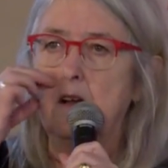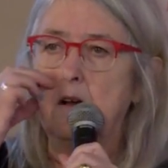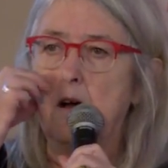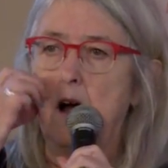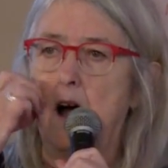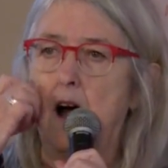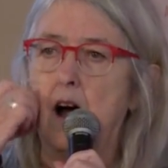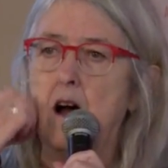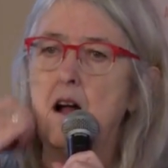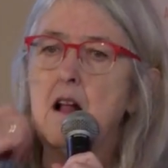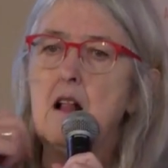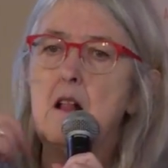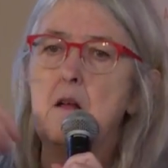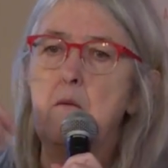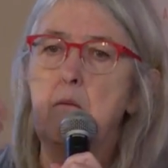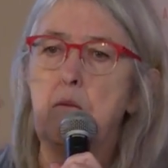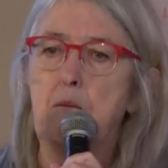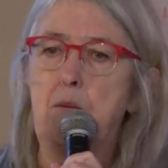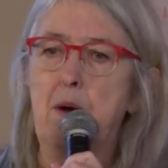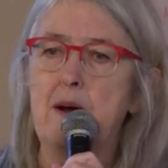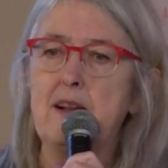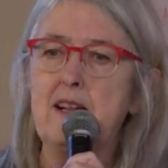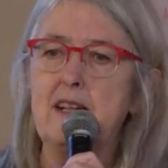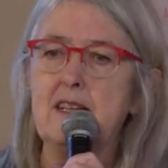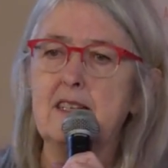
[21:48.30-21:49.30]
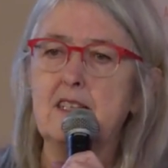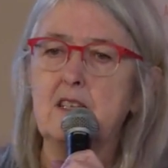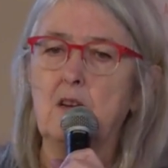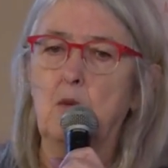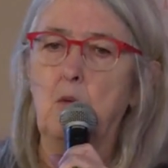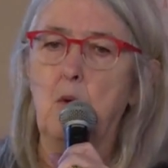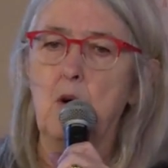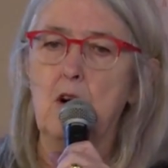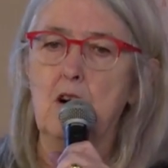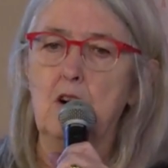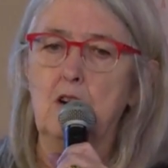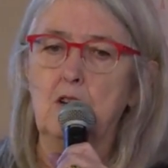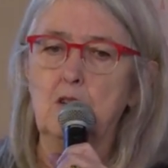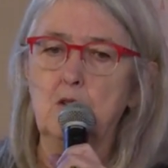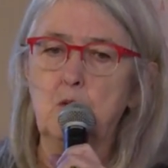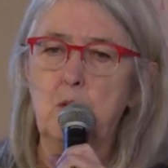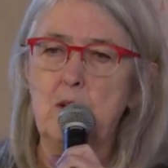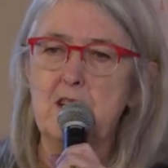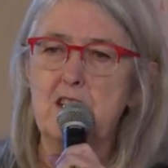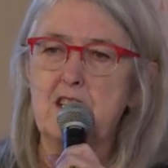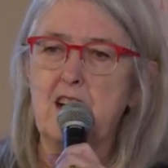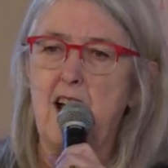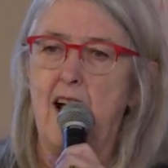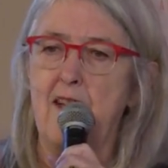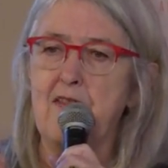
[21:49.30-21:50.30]
Uh, but it's a world
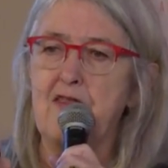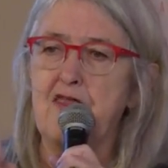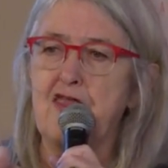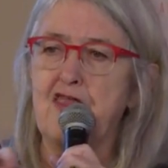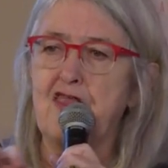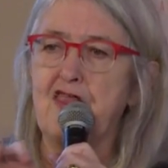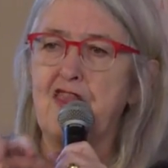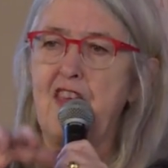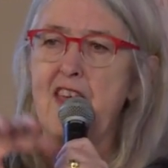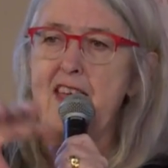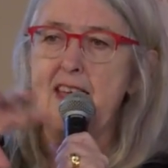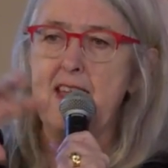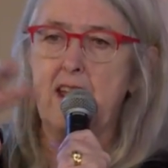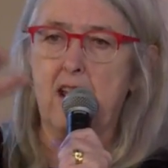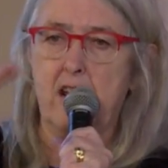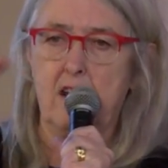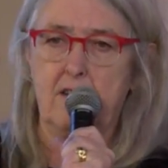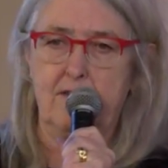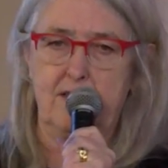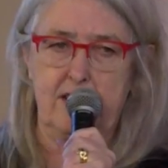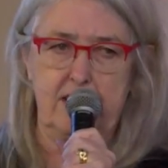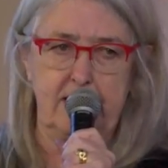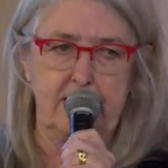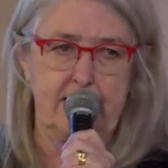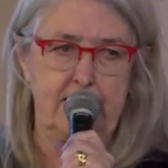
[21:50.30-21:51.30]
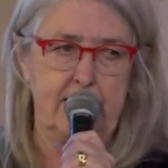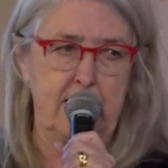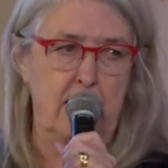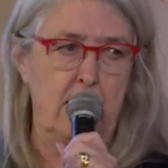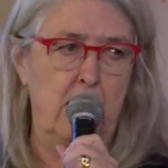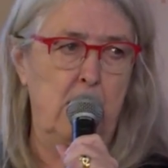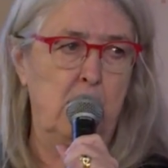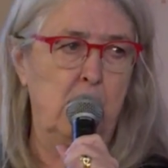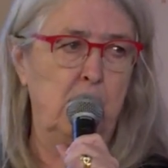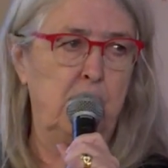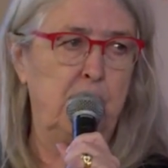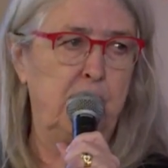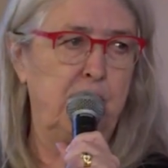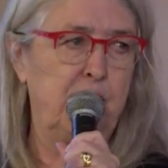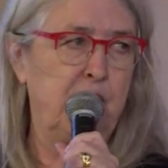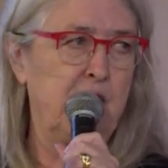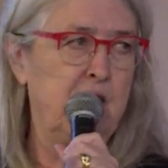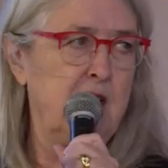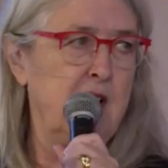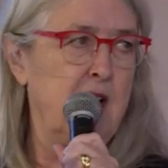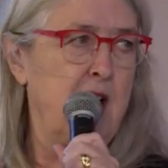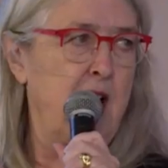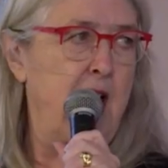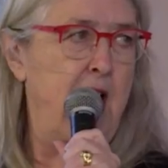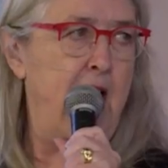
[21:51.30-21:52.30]
which can think of itself
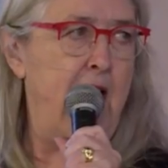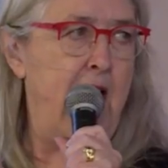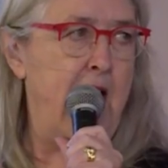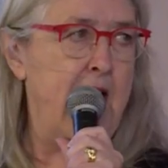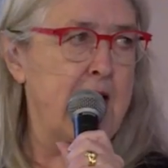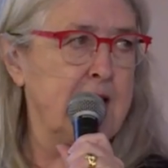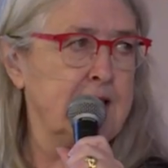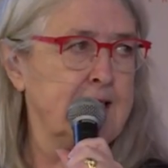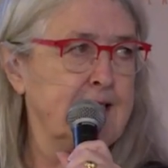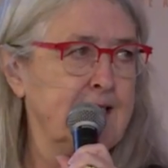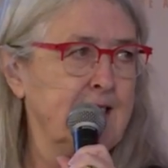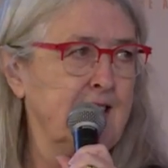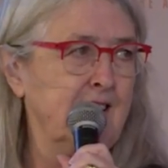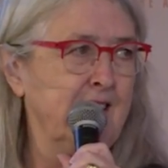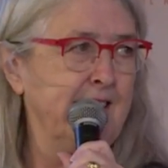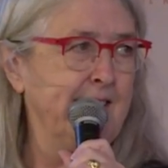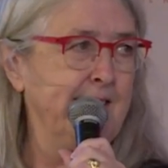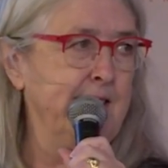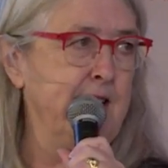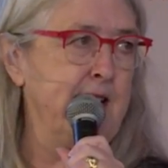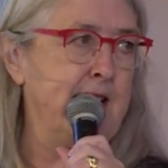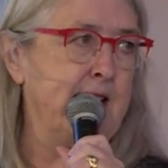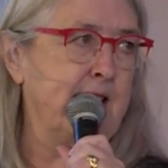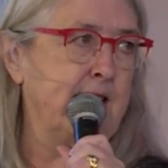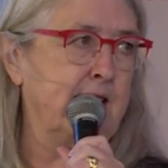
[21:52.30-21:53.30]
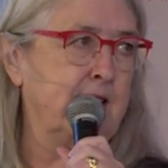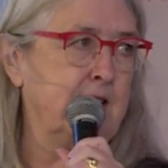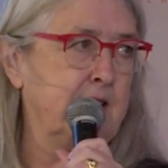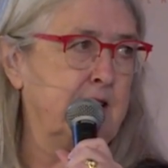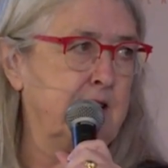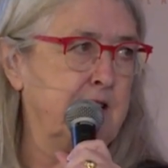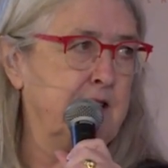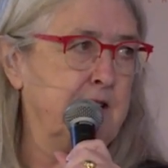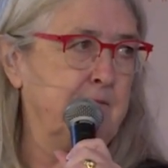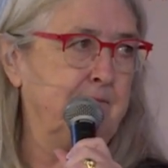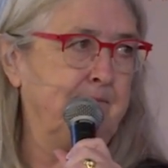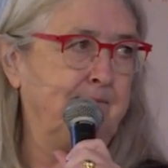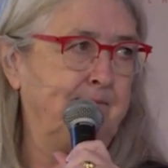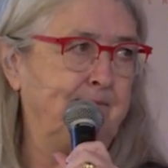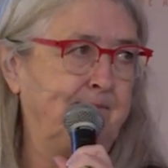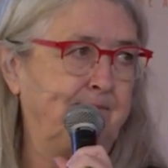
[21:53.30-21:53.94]
as linked.